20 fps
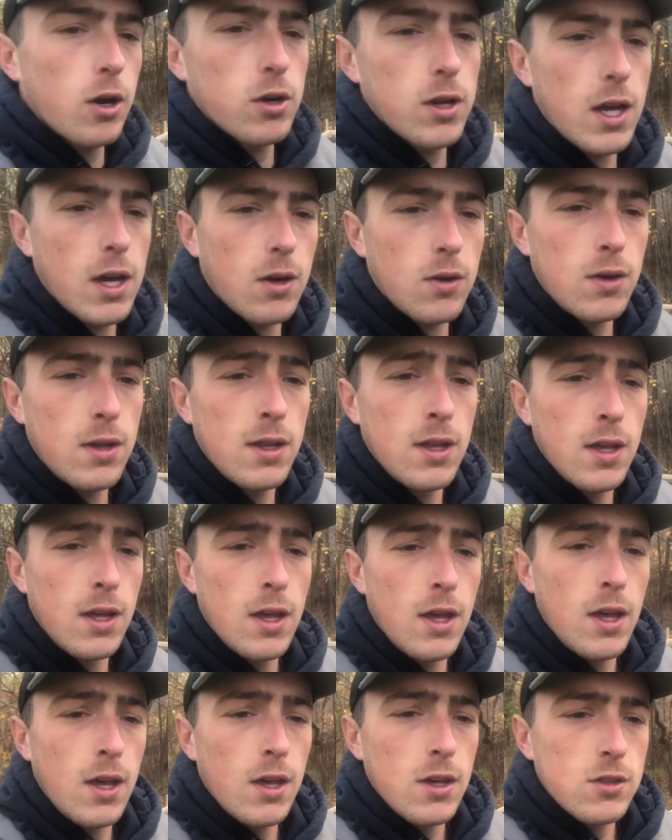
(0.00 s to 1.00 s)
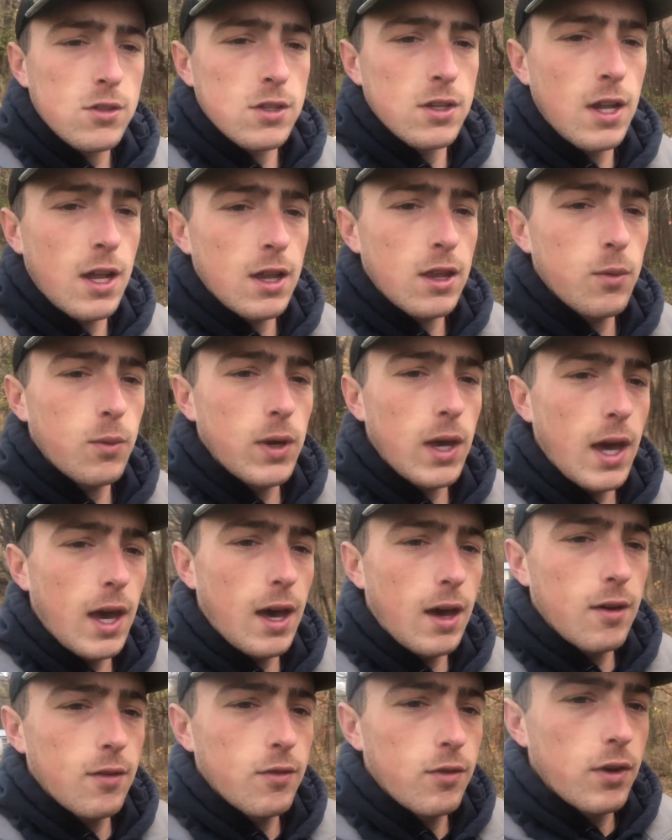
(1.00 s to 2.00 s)
down. So now that we
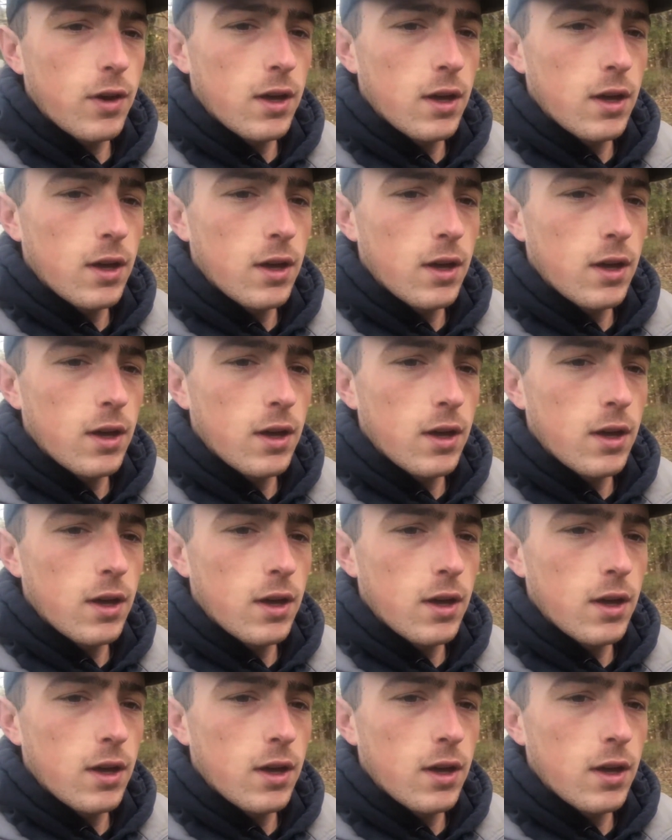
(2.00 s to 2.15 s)
have